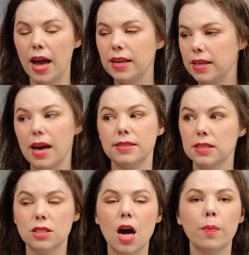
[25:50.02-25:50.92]
And yes,
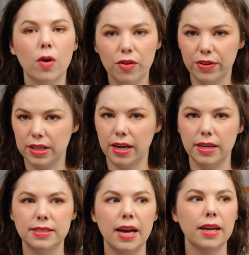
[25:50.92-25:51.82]
it's not perfect. Like
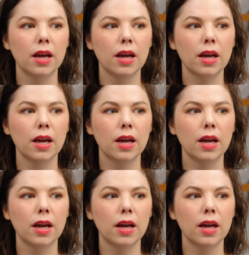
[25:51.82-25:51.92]
I said,